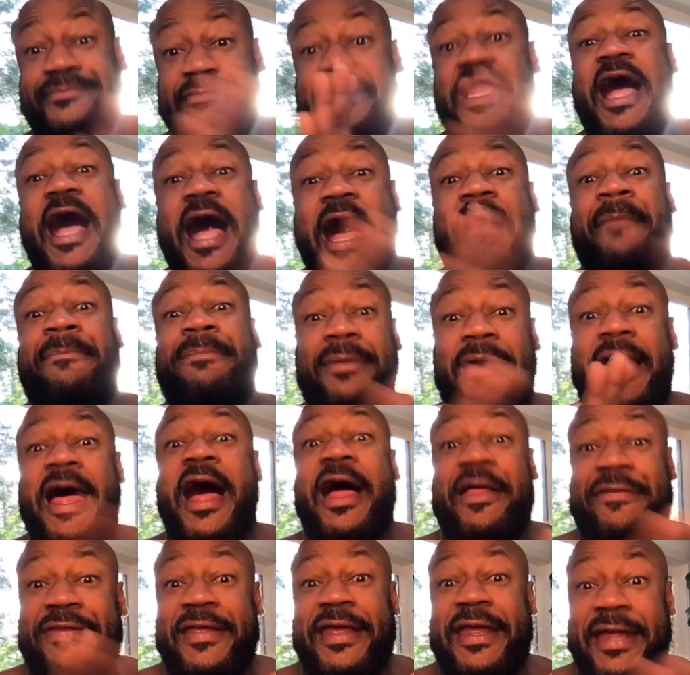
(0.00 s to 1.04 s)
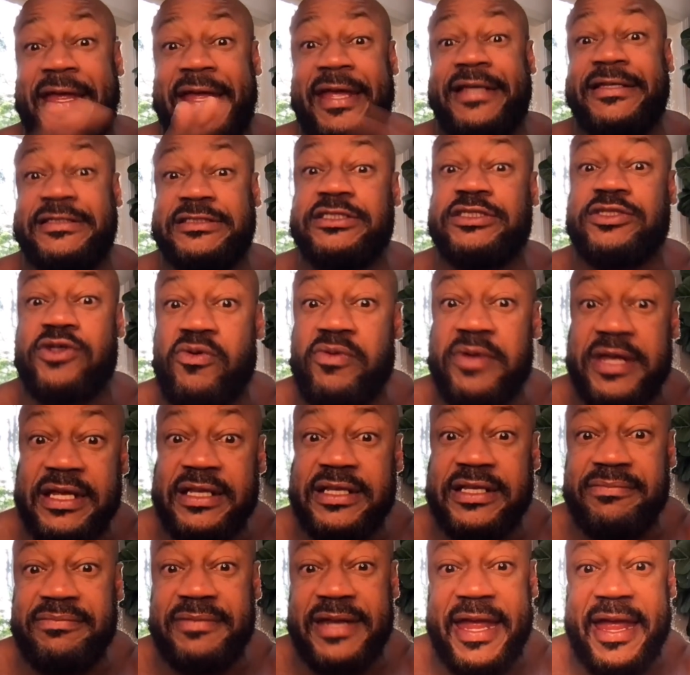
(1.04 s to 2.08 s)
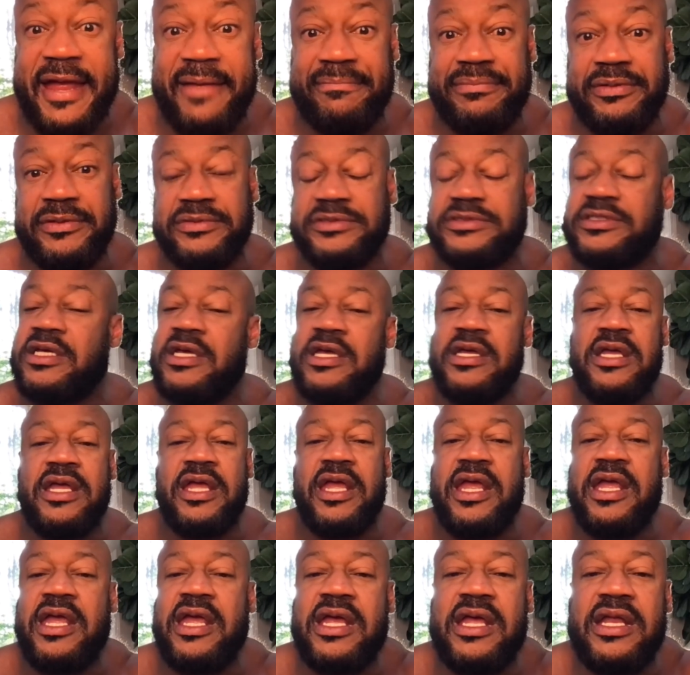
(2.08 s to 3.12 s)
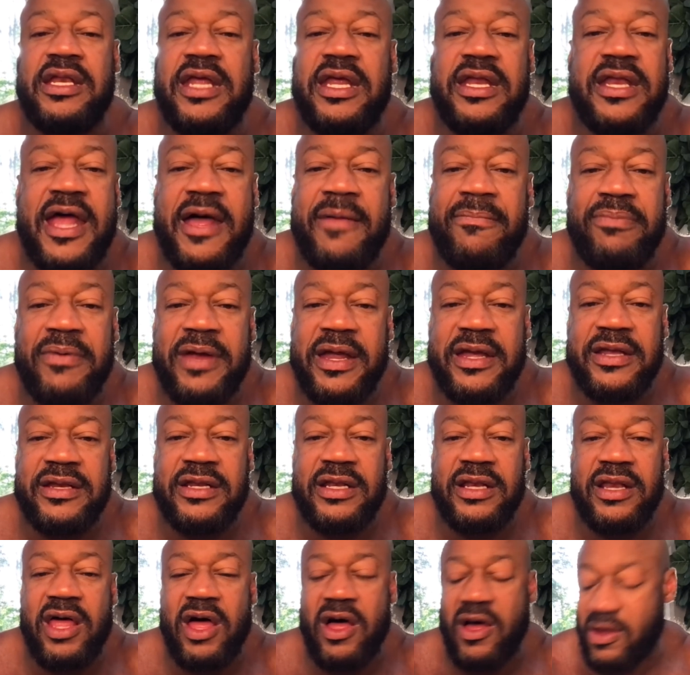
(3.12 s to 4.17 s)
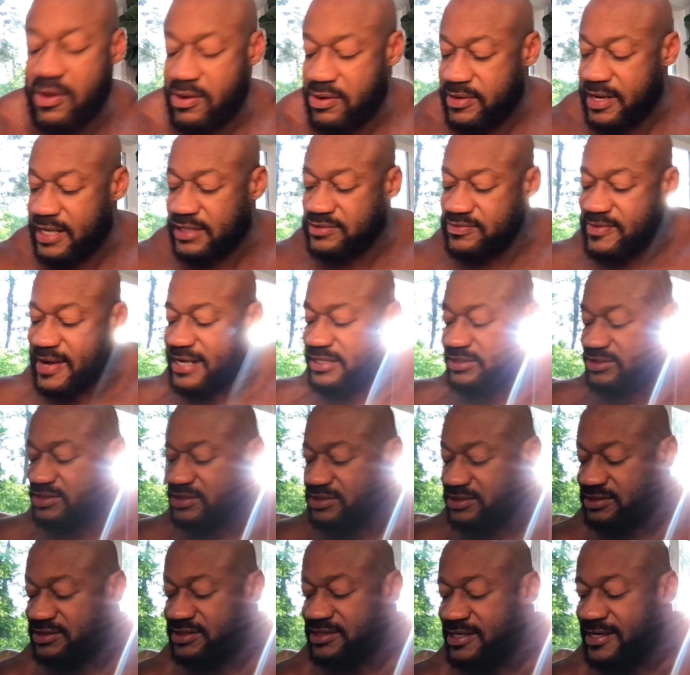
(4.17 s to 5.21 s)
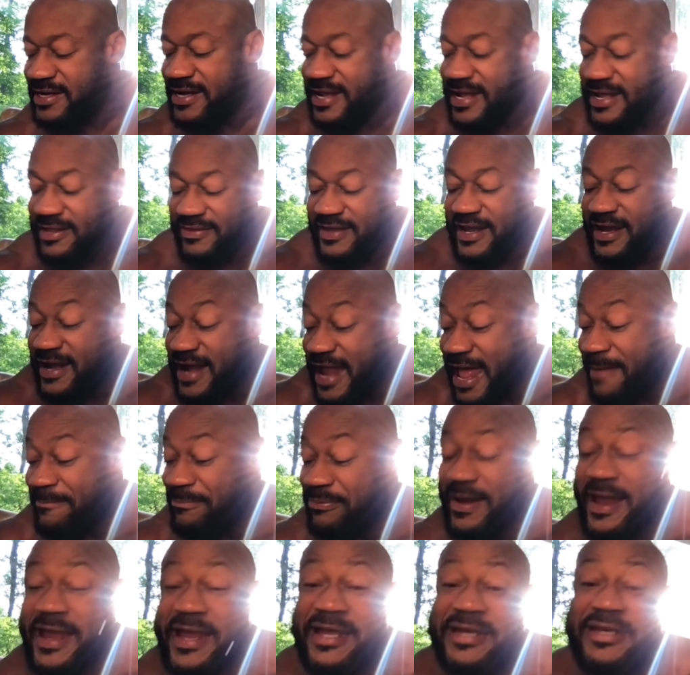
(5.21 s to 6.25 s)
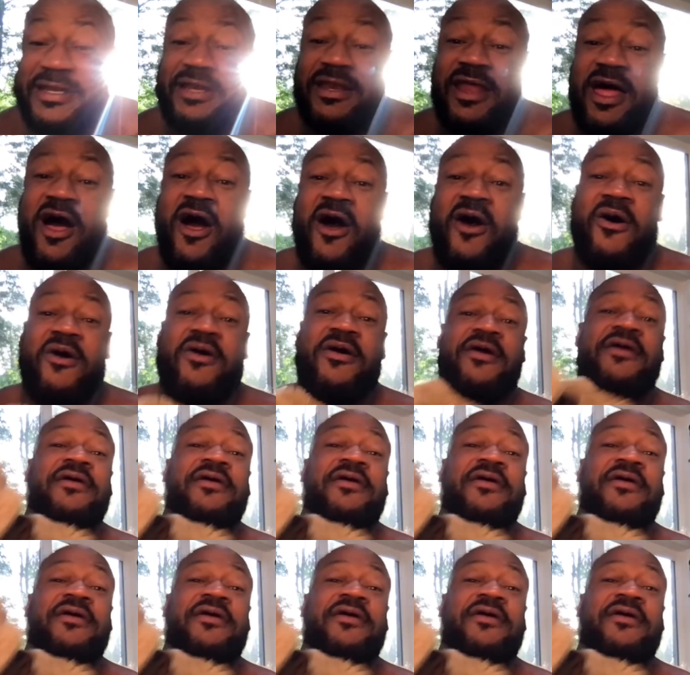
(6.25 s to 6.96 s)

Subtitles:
I fly their asses. Go get them damn boots. And they're not breaking the law. That's right, Ginger. They're not breaking the law.